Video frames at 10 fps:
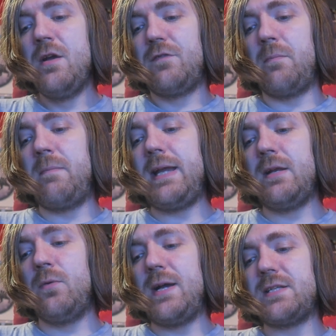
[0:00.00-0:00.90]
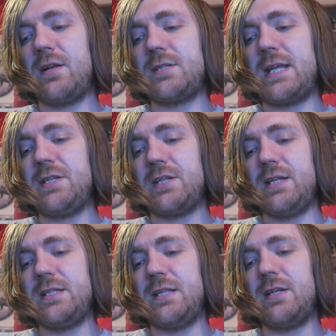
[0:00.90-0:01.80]
From making her way to Los
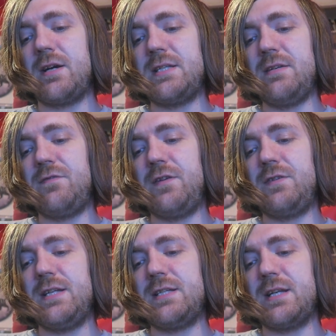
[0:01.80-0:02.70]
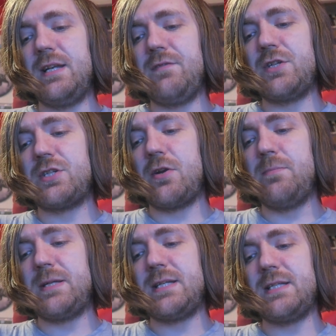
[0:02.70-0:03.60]
Angeles in the 1950s to leaving show
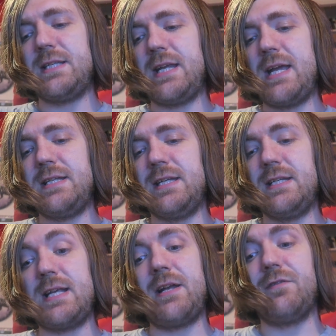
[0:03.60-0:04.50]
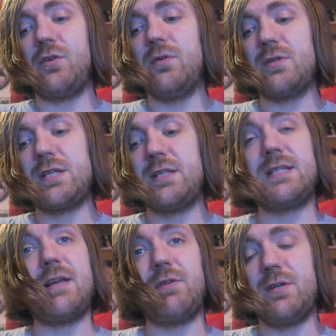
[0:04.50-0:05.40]
business in the 80s, and of course, the
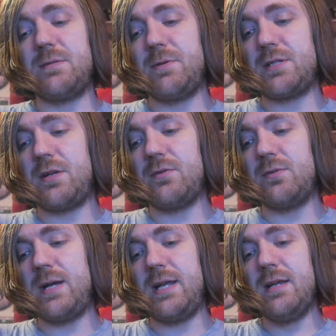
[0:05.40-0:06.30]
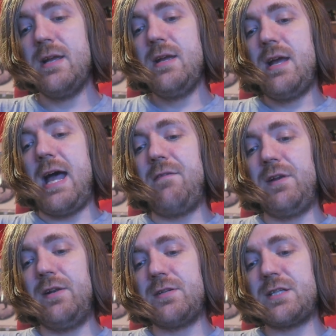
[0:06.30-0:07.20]
seven husbands along the way,
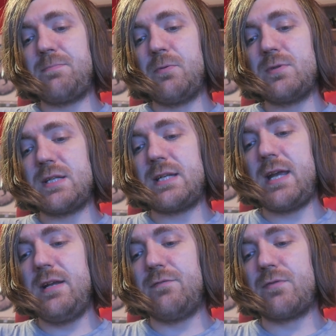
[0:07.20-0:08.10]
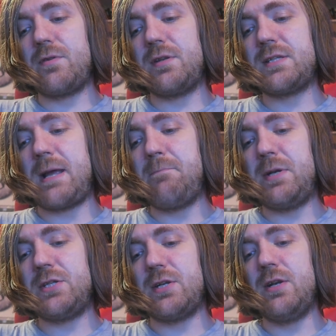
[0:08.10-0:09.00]
Evelyn unspools a tale of ruthless
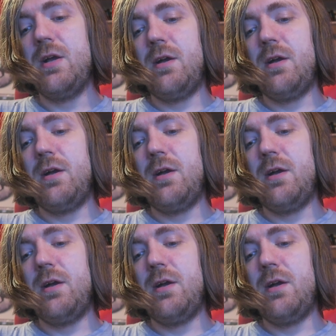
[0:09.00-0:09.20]
ambition,